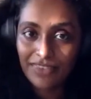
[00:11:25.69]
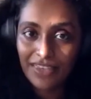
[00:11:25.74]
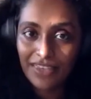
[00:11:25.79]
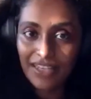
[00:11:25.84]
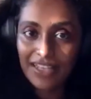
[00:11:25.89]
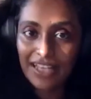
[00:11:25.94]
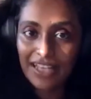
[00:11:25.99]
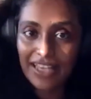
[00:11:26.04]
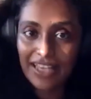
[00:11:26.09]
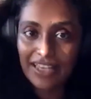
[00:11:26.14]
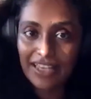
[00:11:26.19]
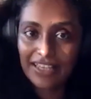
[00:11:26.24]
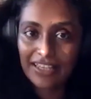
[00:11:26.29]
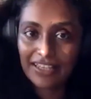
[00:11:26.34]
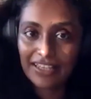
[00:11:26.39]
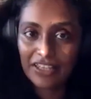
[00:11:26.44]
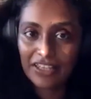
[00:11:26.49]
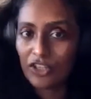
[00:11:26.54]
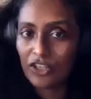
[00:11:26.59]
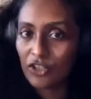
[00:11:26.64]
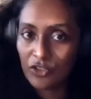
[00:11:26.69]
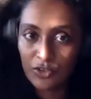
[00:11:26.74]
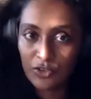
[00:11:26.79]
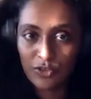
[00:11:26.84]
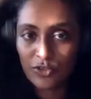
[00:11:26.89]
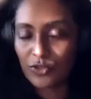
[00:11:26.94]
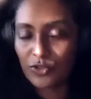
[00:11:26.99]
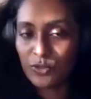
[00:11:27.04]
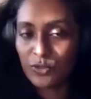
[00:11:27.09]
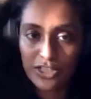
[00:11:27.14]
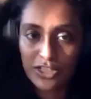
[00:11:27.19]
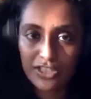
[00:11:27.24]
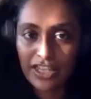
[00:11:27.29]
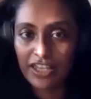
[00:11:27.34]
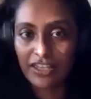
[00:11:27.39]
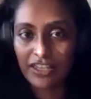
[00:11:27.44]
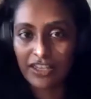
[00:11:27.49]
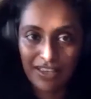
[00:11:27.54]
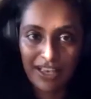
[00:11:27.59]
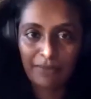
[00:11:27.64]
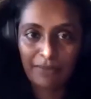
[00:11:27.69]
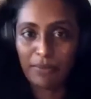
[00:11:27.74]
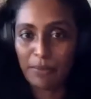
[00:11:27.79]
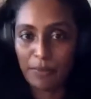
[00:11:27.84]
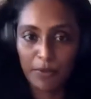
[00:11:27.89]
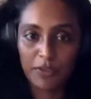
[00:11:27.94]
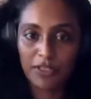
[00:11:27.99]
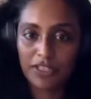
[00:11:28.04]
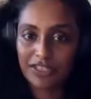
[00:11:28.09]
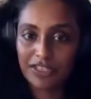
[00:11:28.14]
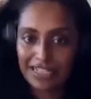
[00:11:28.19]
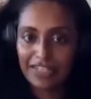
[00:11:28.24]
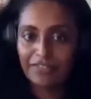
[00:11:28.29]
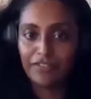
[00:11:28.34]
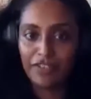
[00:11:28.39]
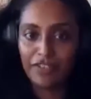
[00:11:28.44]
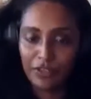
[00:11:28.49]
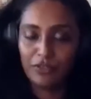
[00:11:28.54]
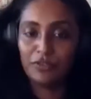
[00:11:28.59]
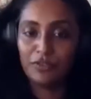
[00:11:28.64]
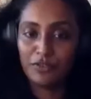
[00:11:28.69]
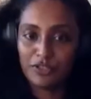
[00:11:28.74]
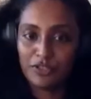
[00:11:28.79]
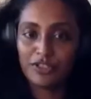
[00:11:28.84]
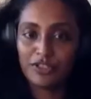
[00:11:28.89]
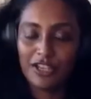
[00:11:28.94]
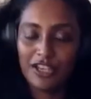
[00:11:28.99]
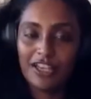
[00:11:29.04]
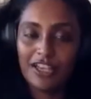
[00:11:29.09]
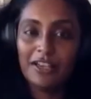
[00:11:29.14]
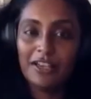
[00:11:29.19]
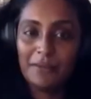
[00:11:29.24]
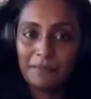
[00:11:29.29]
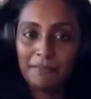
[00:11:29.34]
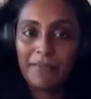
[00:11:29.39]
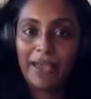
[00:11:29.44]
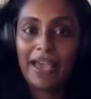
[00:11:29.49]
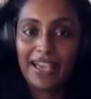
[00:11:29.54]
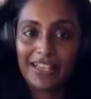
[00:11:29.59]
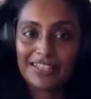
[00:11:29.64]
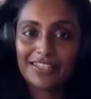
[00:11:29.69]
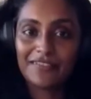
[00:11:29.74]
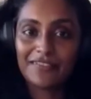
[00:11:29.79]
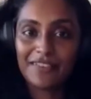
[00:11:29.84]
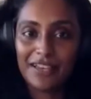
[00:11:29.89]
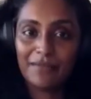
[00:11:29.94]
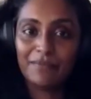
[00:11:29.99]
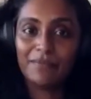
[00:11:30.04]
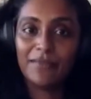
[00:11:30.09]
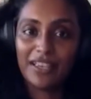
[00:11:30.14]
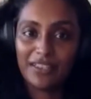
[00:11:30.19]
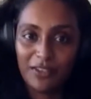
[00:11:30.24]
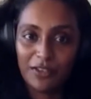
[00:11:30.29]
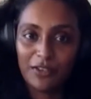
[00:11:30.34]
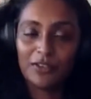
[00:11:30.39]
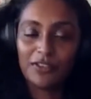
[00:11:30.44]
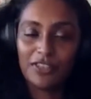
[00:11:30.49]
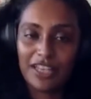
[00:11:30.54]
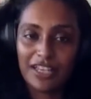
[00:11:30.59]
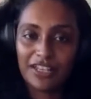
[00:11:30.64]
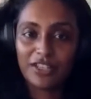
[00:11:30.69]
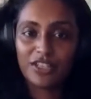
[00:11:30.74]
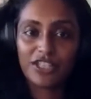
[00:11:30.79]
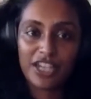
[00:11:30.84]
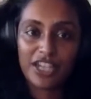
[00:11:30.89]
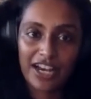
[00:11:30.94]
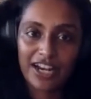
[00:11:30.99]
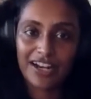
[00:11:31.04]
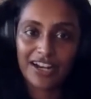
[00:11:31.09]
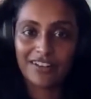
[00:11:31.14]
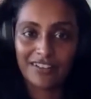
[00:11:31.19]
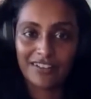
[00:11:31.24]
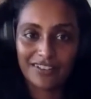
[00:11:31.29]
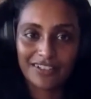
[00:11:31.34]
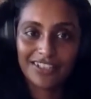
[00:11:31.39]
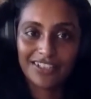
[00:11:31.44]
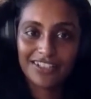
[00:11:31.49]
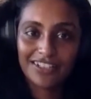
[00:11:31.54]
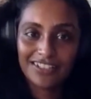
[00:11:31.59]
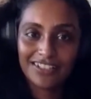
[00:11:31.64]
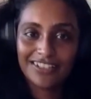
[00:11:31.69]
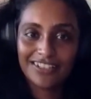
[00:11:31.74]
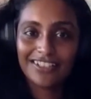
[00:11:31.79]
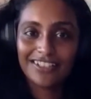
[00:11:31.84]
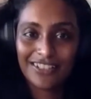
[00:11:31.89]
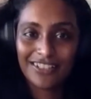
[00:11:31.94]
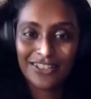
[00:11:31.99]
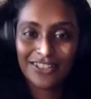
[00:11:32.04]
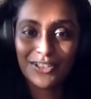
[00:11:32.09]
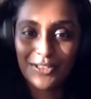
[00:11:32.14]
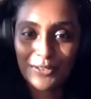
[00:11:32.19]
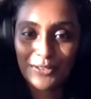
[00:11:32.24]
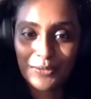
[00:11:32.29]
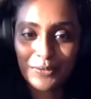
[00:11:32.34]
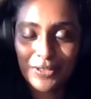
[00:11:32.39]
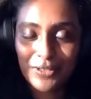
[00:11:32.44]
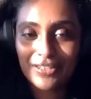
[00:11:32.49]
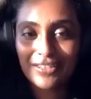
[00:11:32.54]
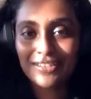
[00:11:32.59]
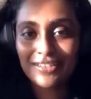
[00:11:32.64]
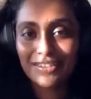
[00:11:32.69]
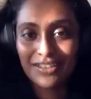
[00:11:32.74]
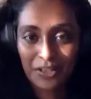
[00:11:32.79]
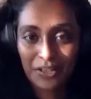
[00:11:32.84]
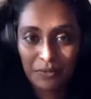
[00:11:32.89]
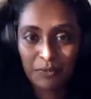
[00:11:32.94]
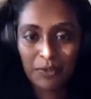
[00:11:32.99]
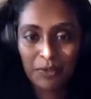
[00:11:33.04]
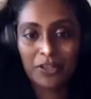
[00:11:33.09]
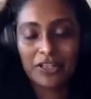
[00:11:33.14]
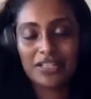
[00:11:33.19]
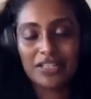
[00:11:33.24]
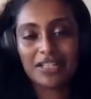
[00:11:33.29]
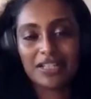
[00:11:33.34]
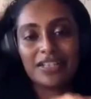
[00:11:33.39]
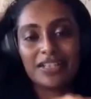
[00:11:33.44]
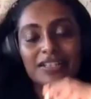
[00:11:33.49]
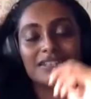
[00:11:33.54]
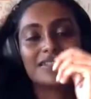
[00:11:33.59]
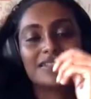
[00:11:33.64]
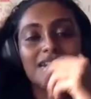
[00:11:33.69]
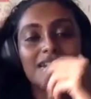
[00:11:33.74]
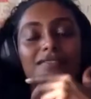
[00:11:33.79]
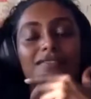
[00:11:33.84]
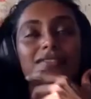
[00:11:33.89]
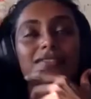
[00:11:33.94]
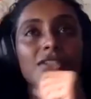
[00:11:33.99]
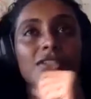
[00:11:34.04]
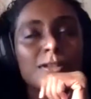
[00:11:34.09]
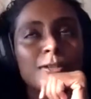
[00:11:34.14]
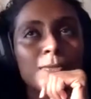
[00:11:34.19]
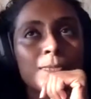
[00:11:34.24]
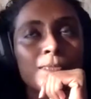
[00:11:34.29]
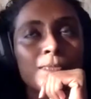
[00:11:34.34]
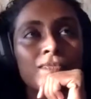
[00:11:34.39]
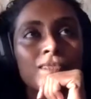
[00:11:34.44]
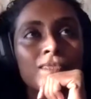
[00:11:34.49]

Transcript: Like huge, you just get, like people would just leave huge bags of them that you could then share, you know, with the community and stuff. So